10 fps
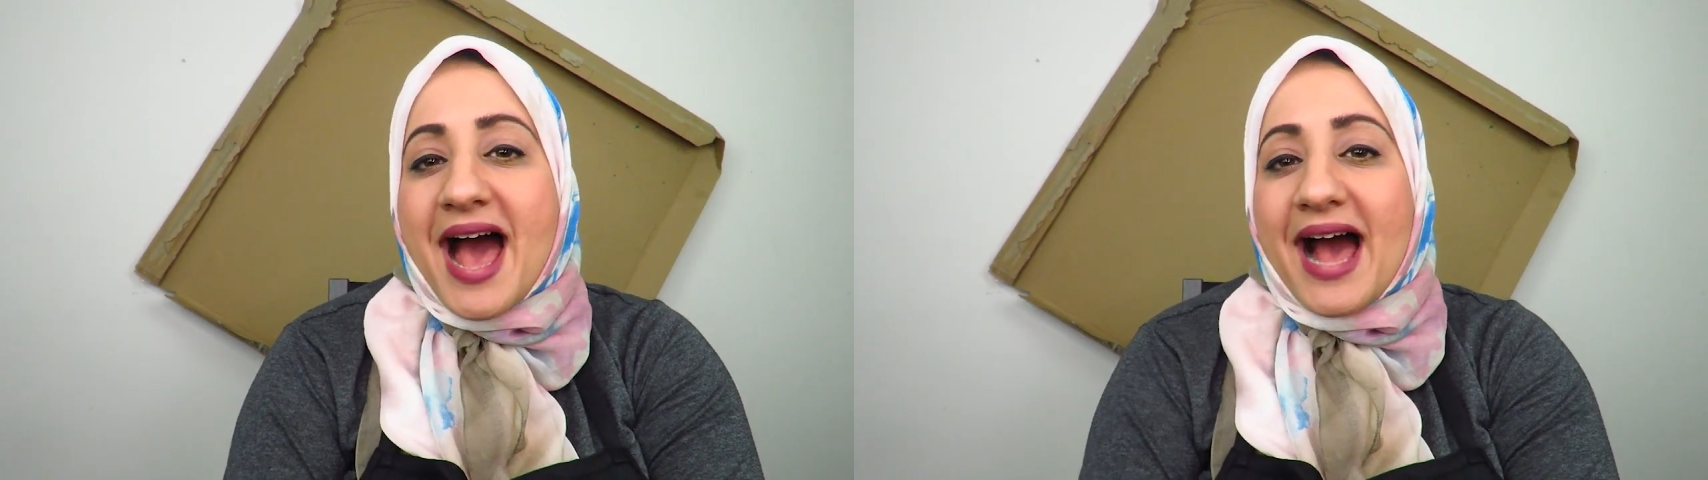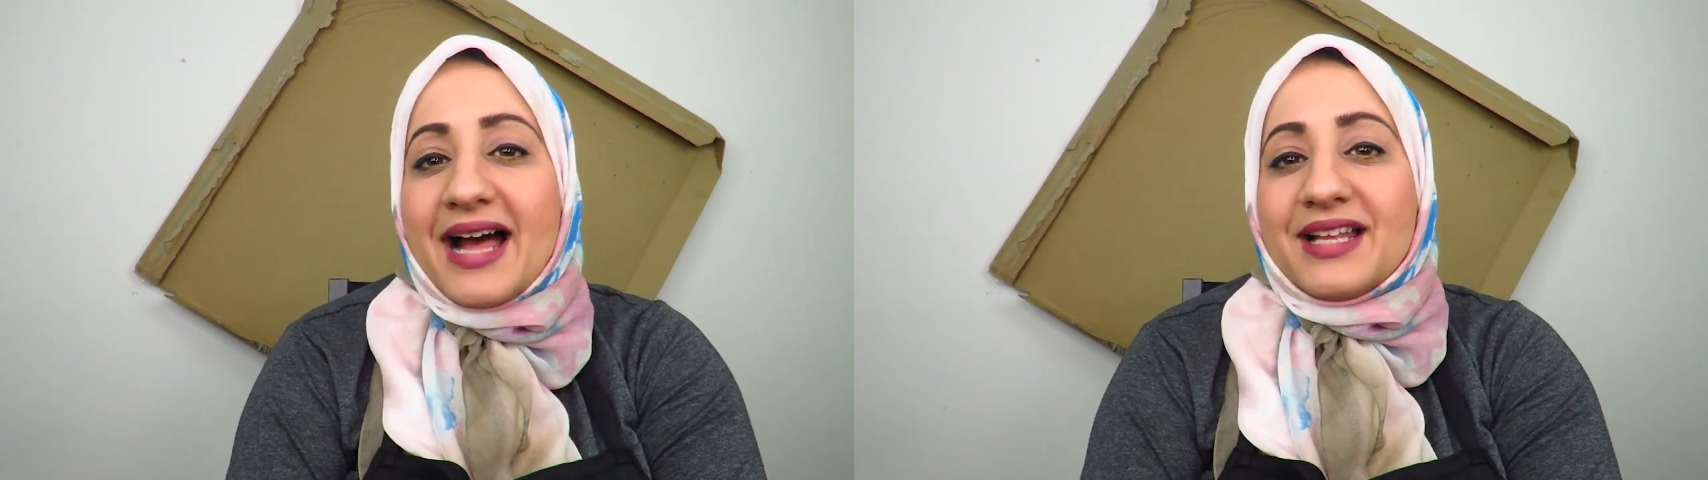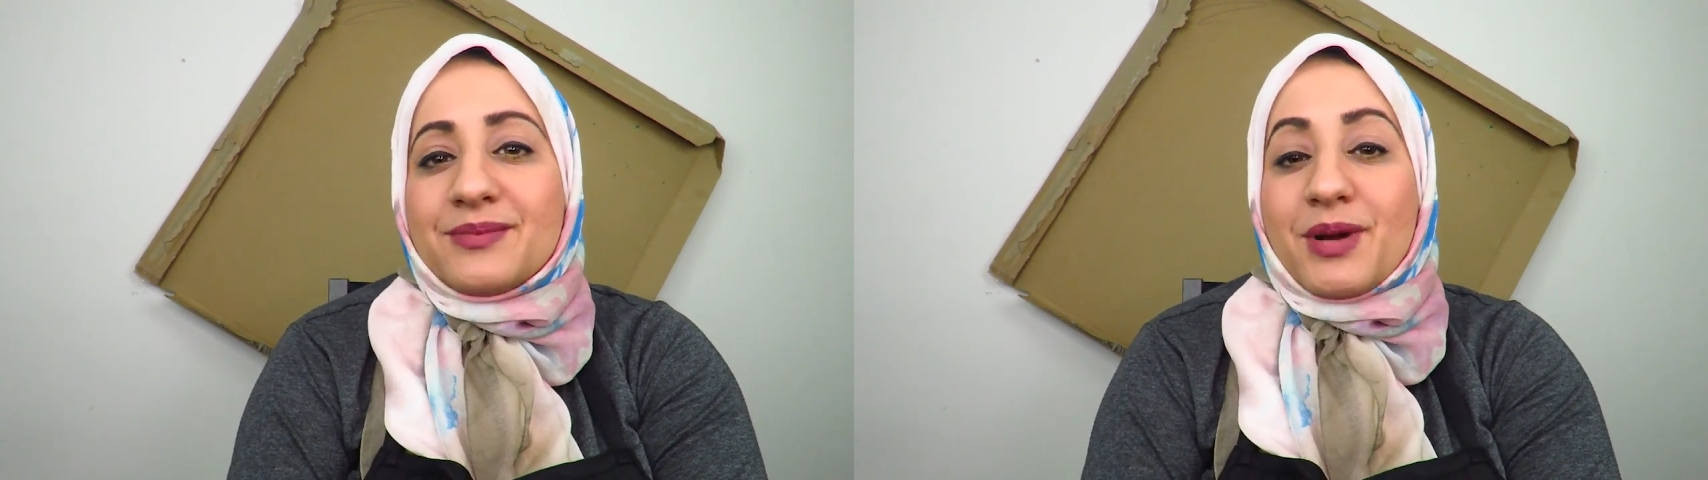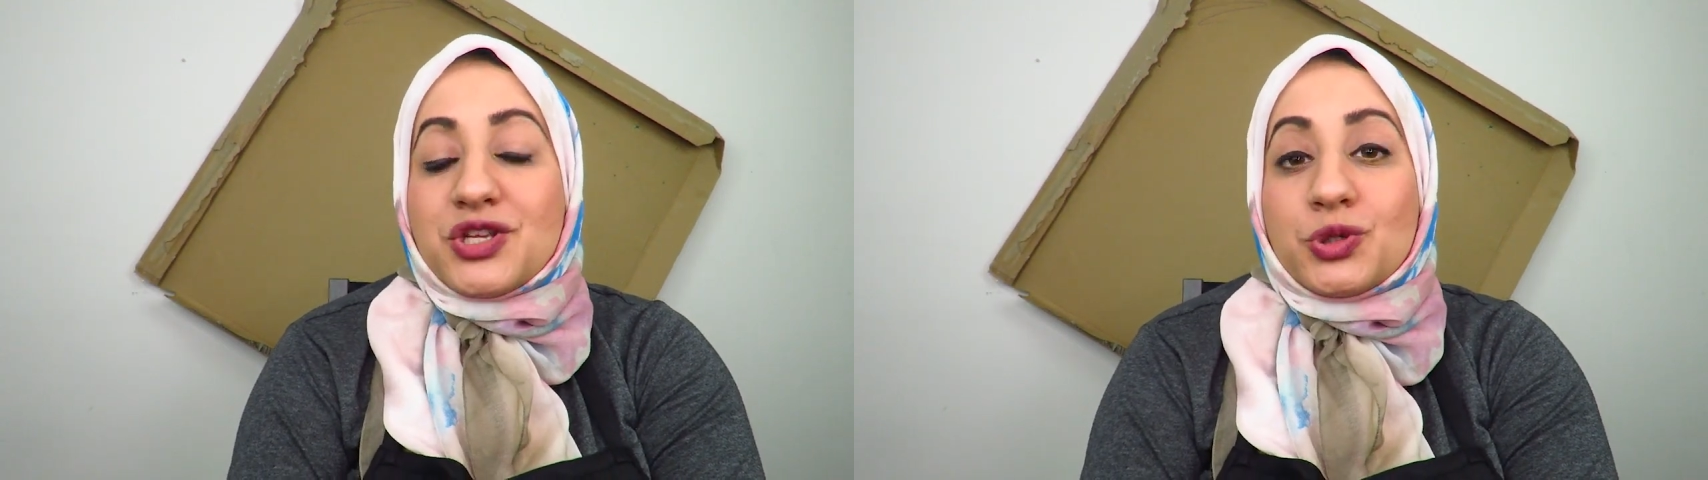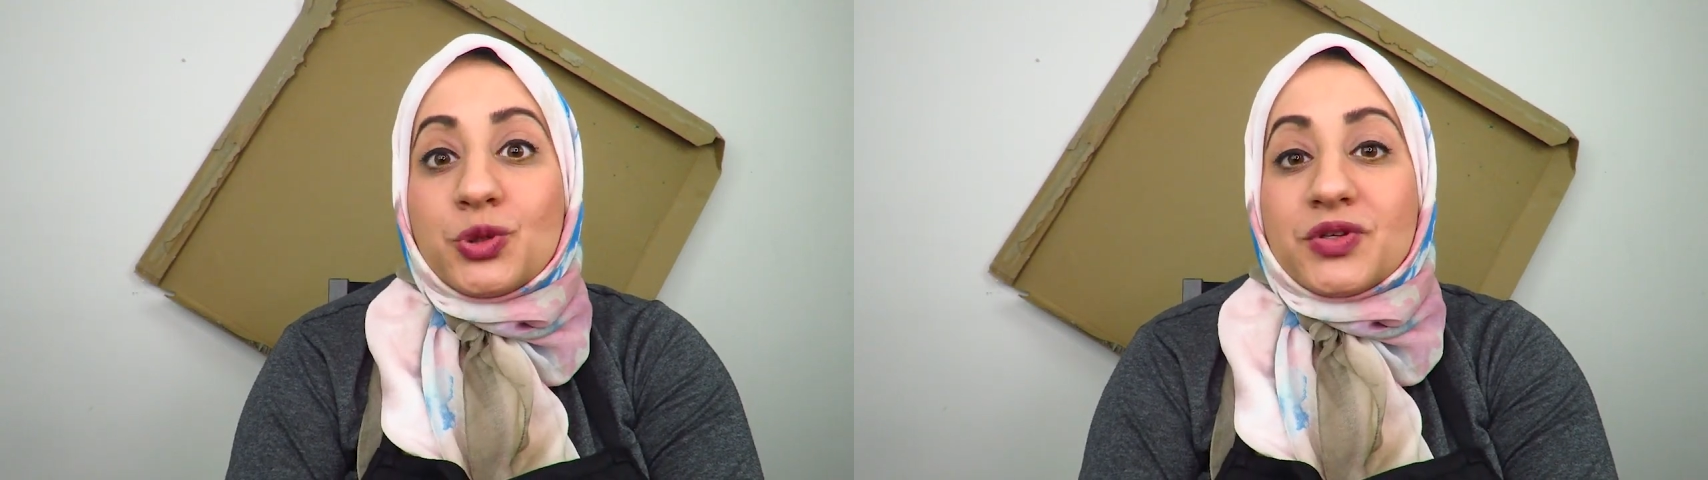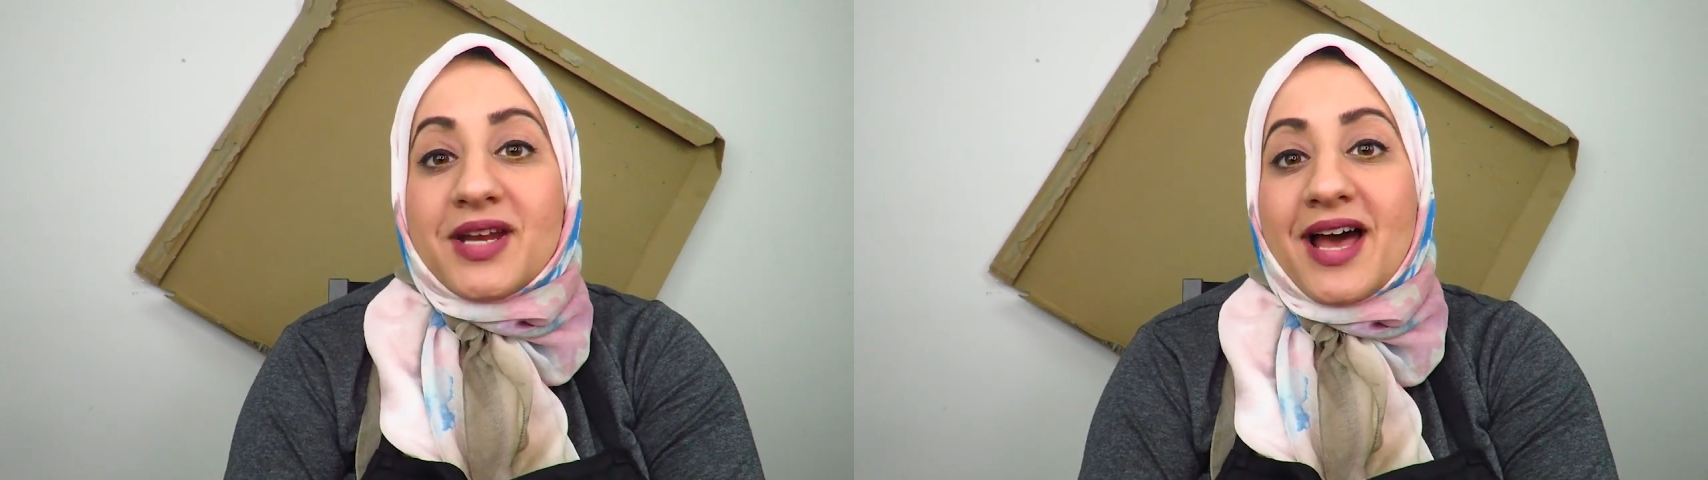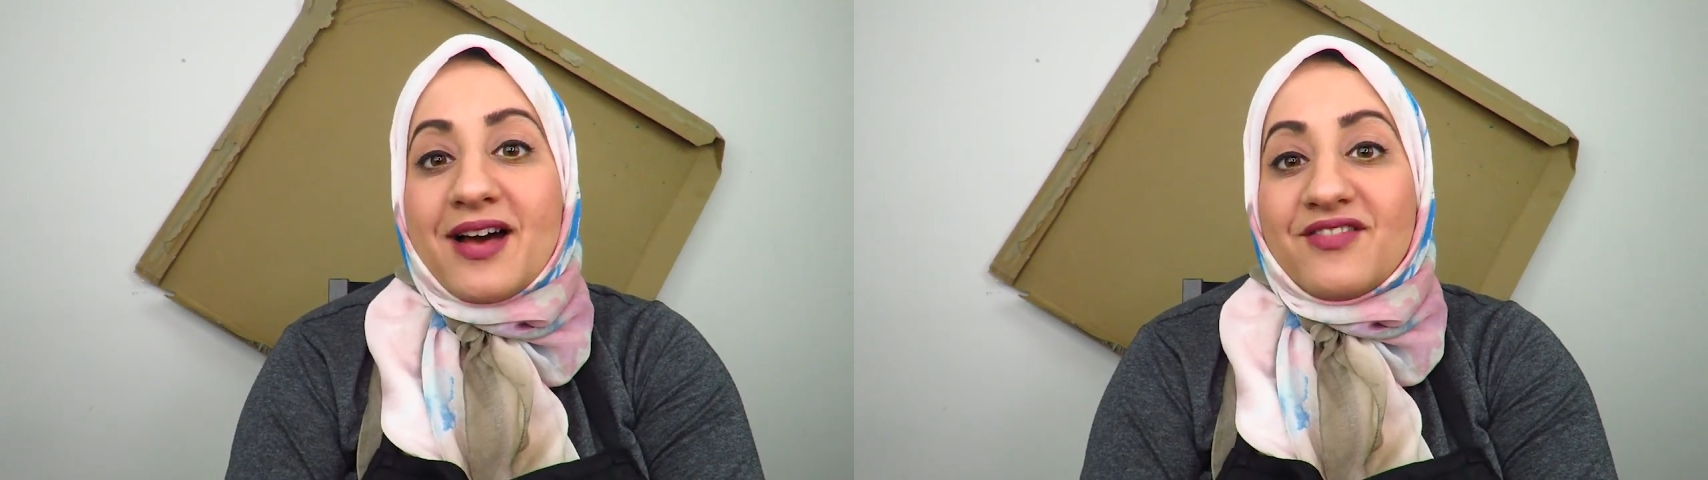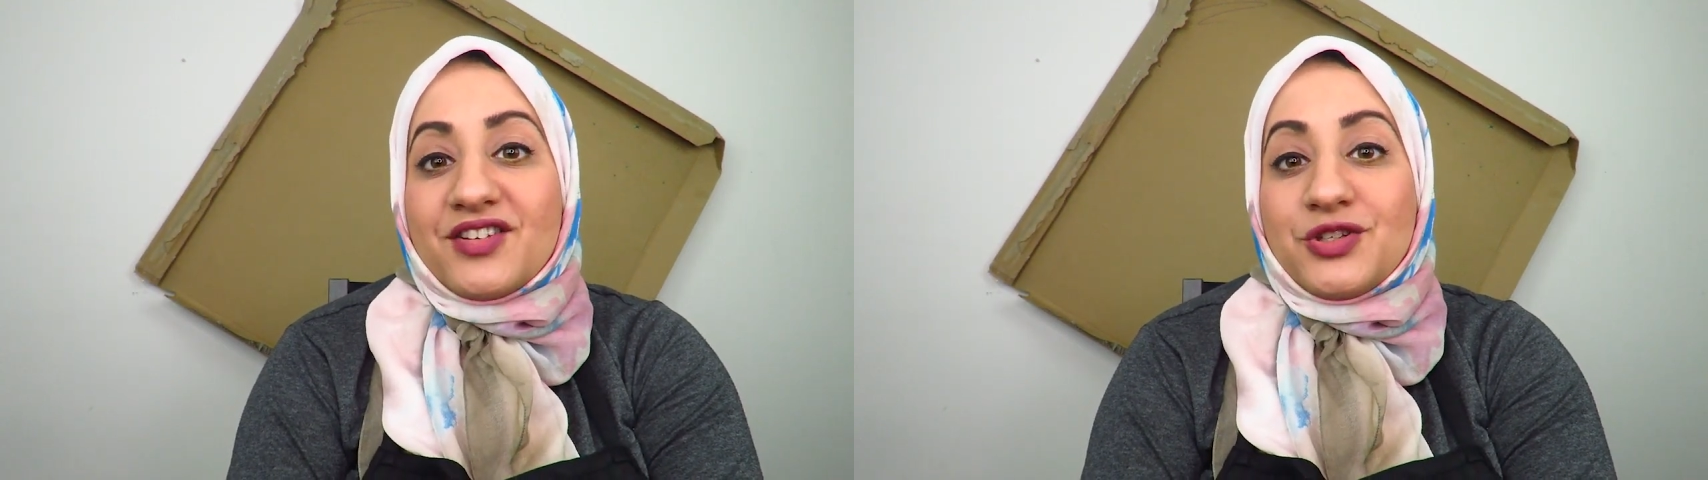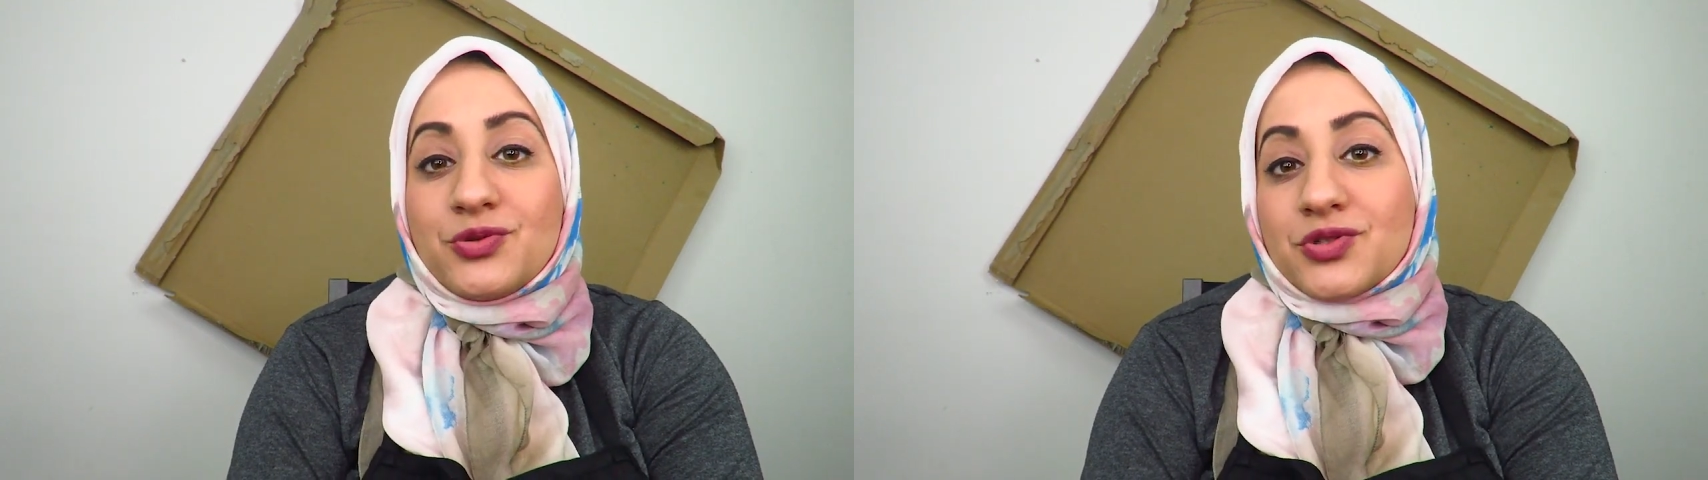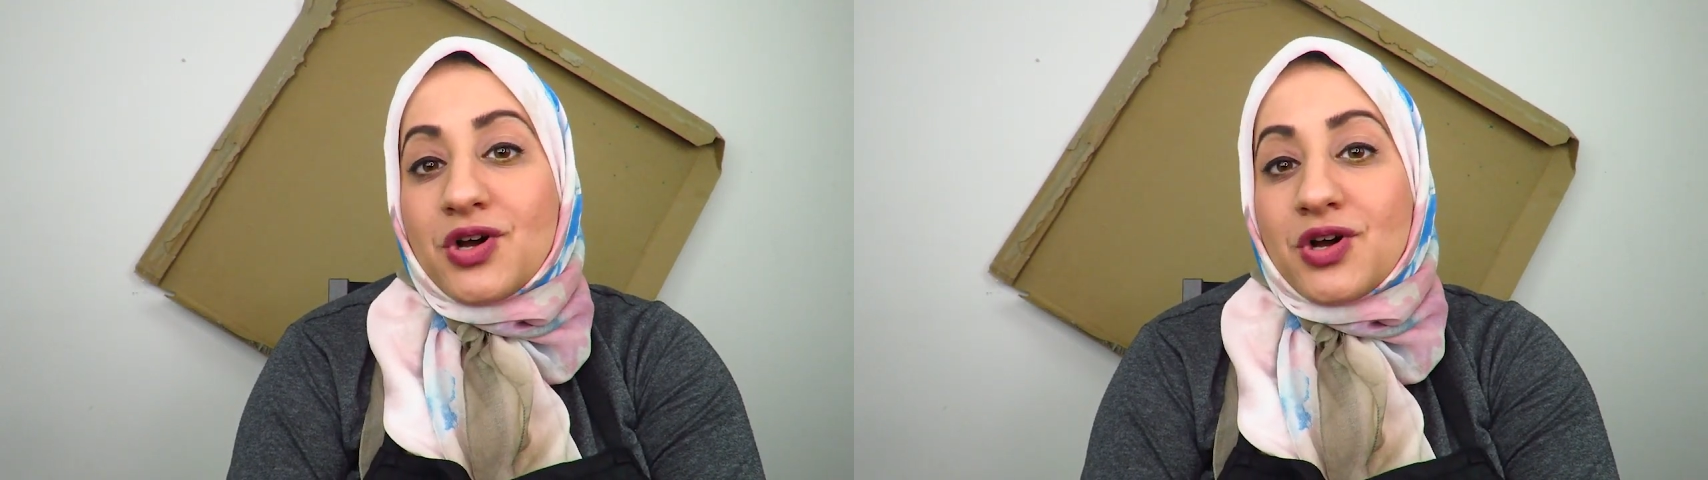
and my children have used